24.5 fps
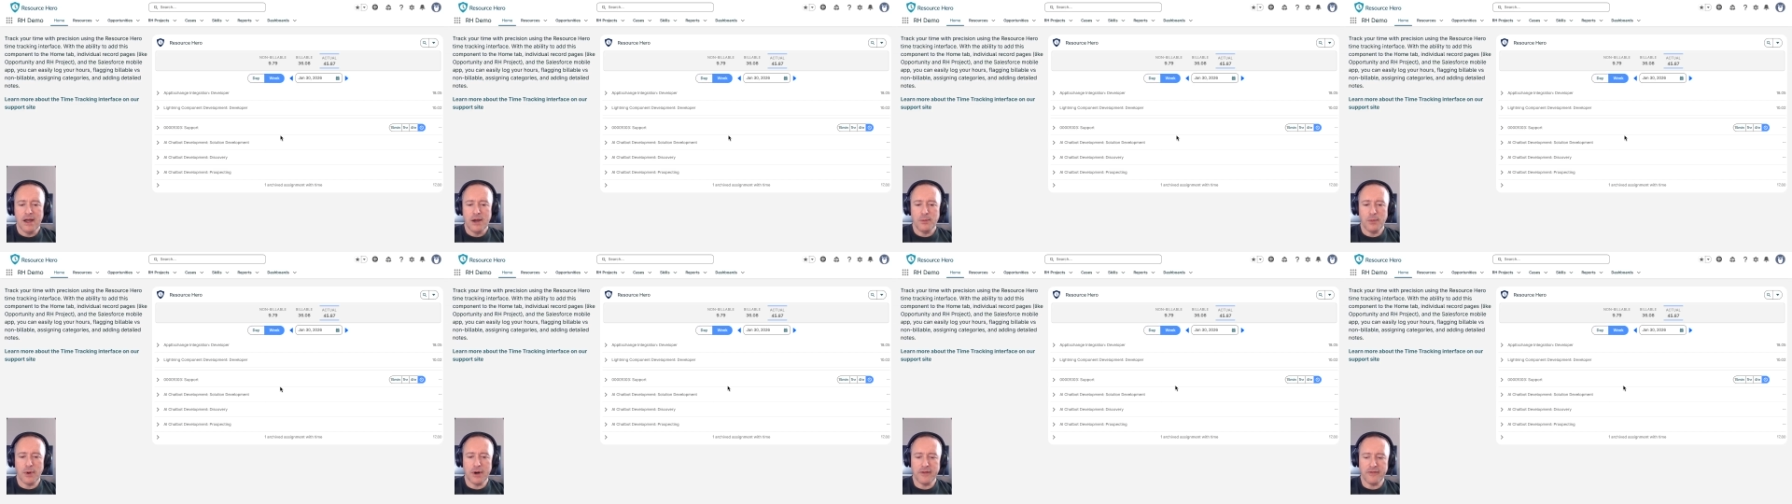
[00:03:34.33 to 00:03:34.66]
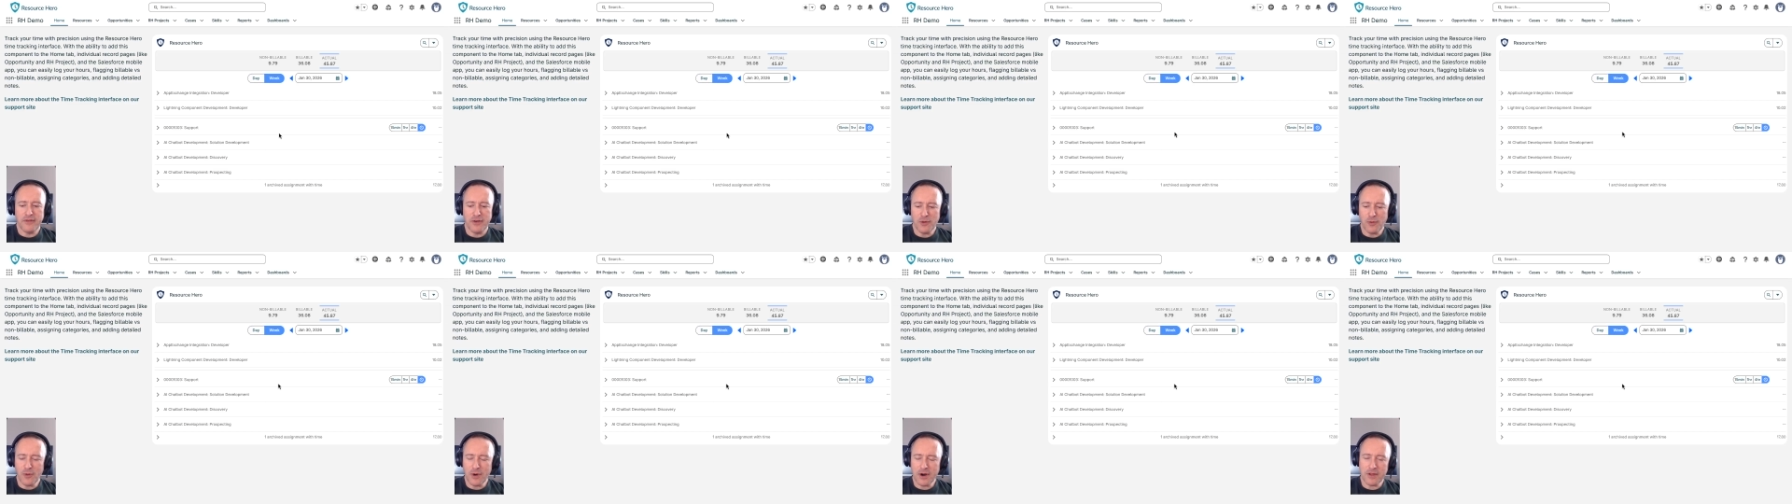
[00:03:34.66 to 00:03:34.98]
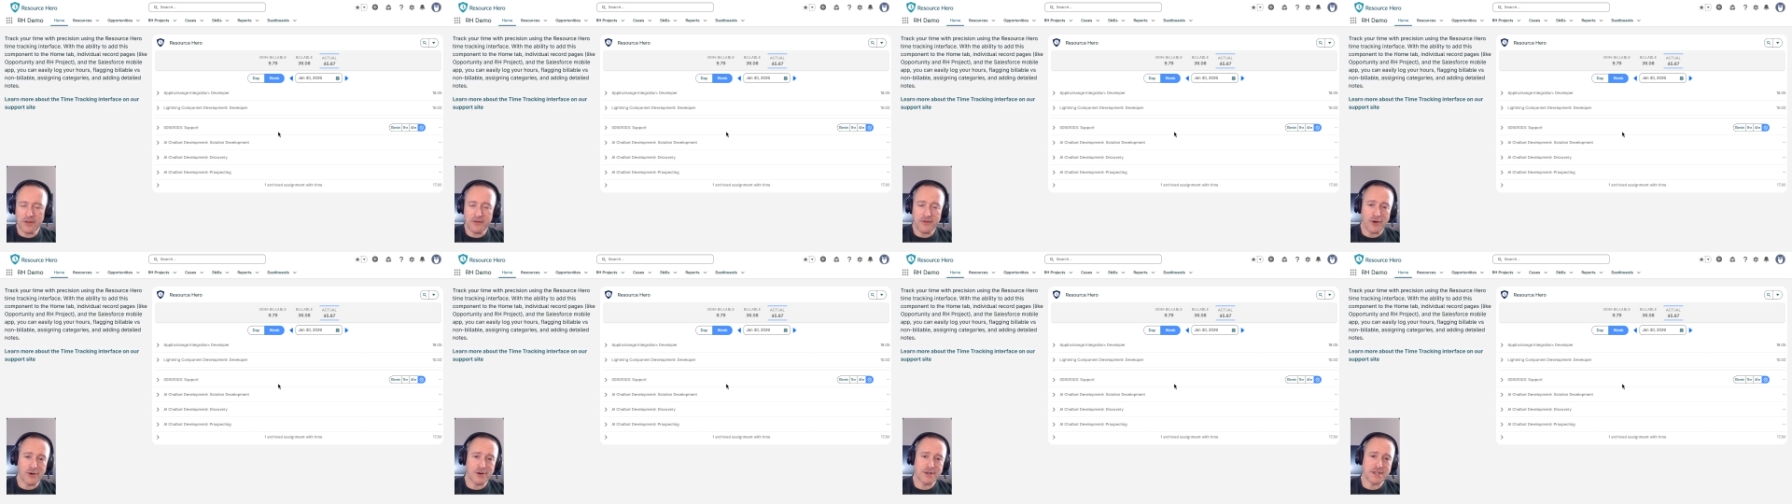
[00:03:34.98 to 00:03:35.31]
But if you're one of
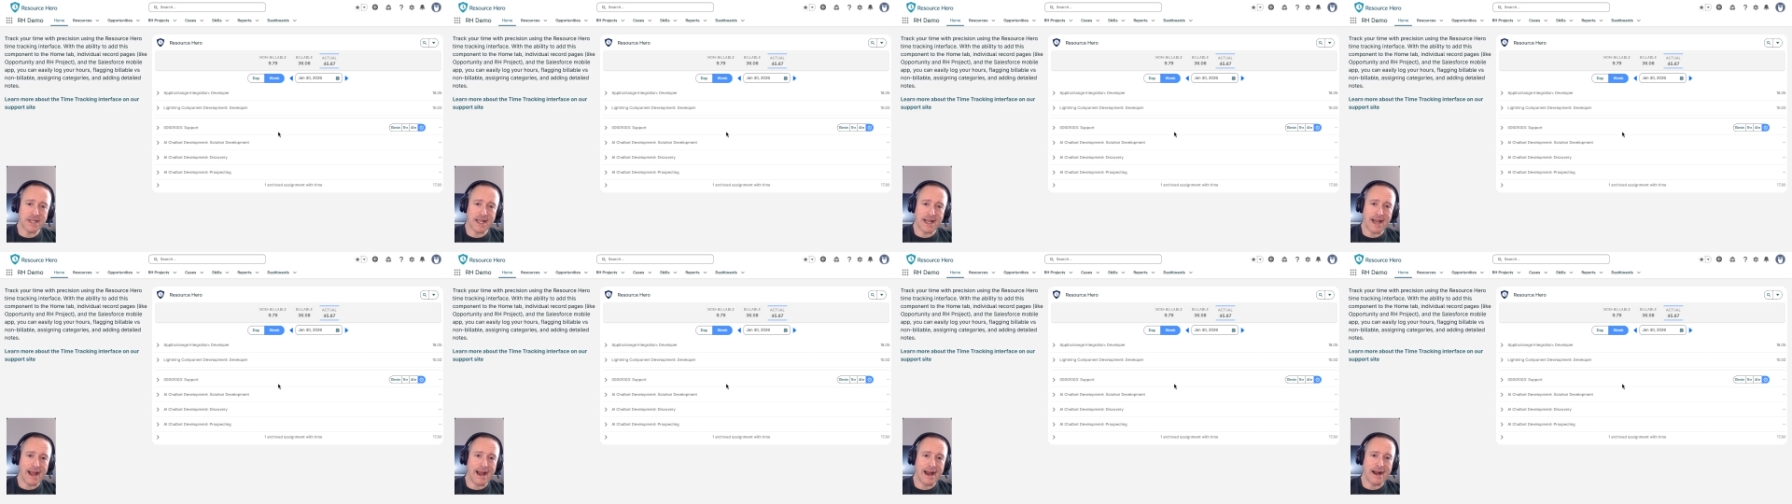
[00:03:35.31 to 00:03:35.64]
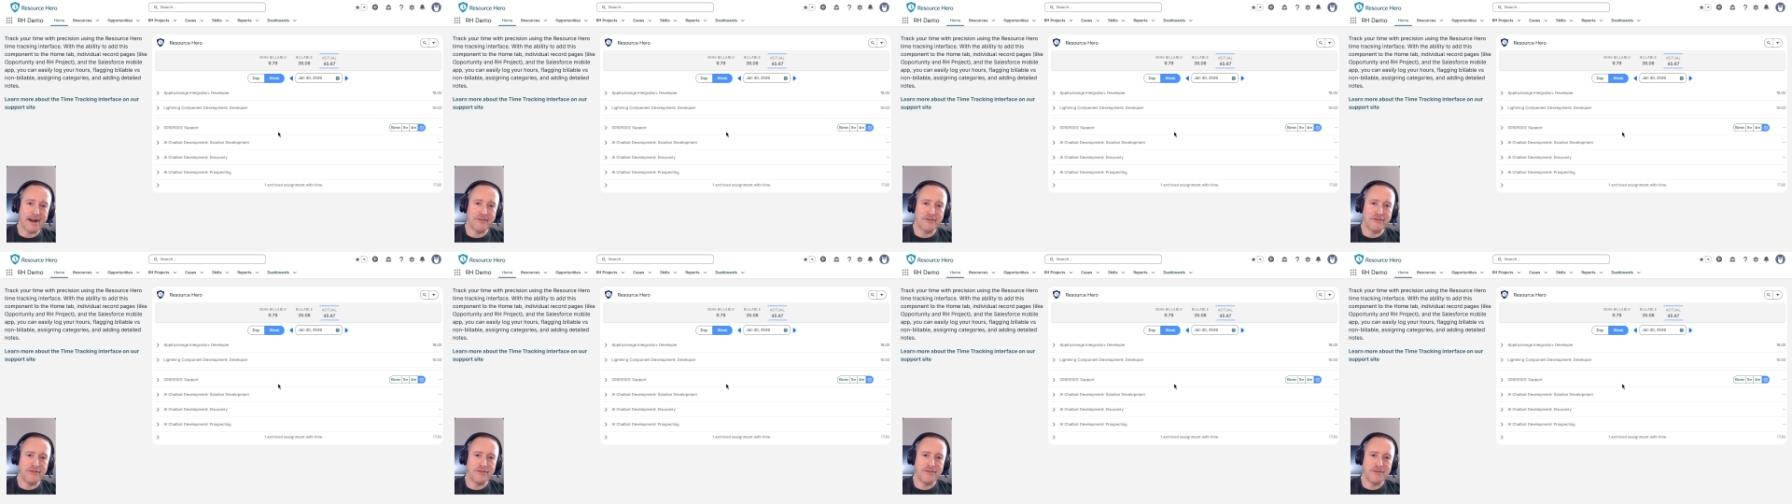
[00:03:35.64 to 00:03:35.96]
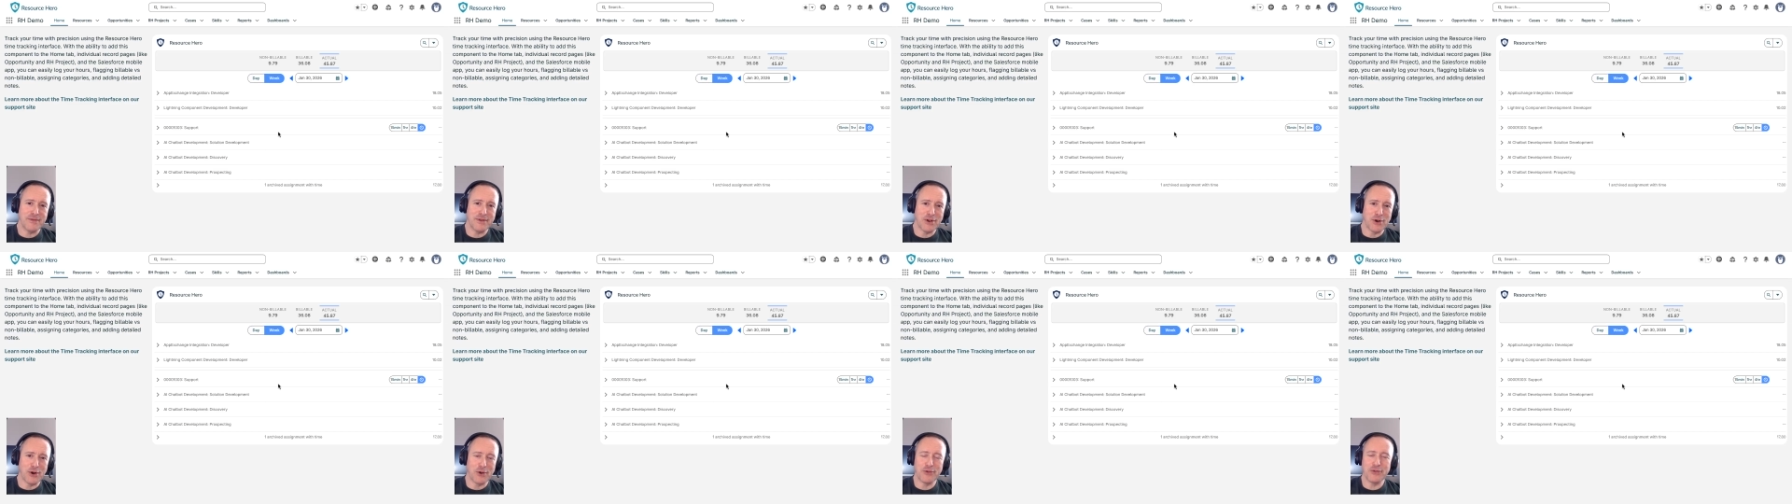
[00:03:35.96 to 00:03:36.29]
the folks that have
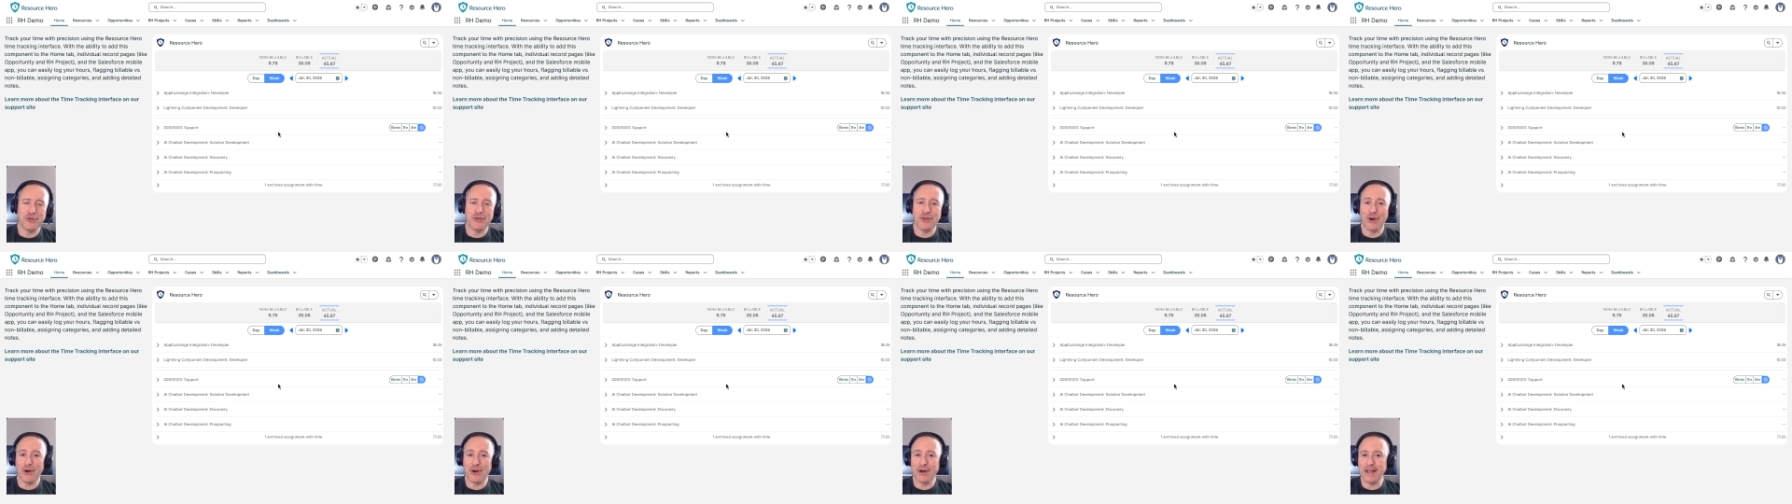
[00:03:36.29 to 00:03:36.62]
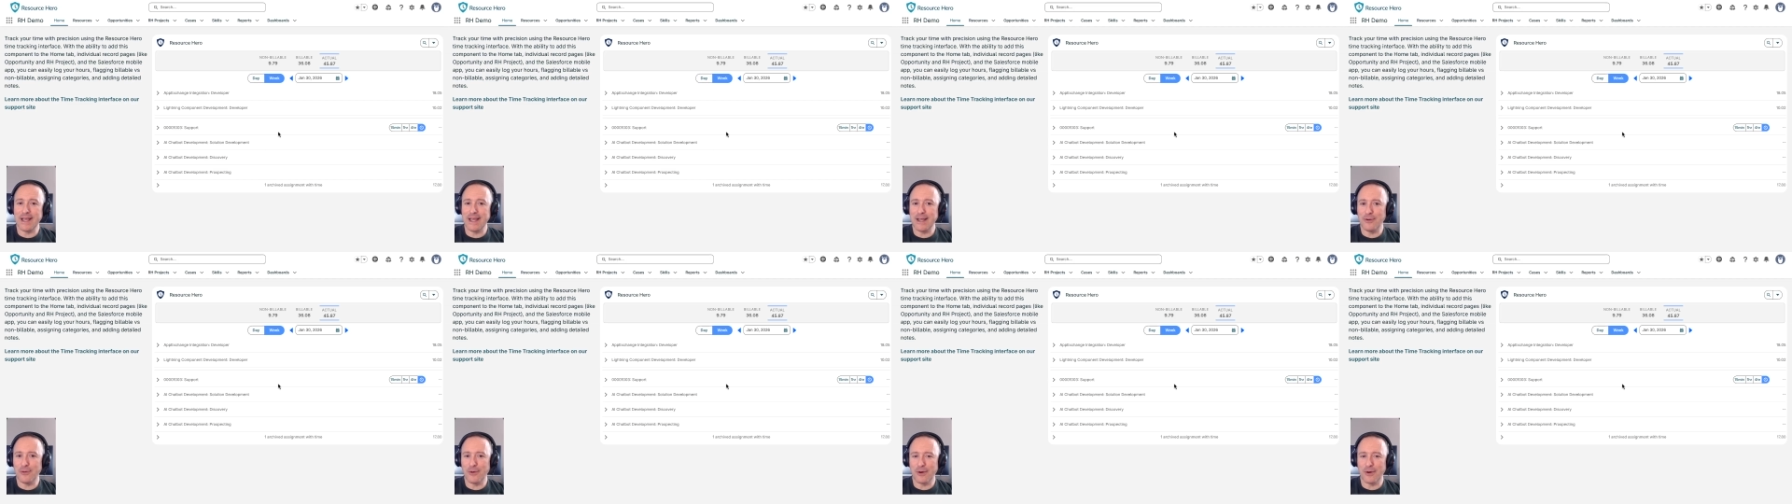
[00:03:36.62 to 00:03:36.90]
30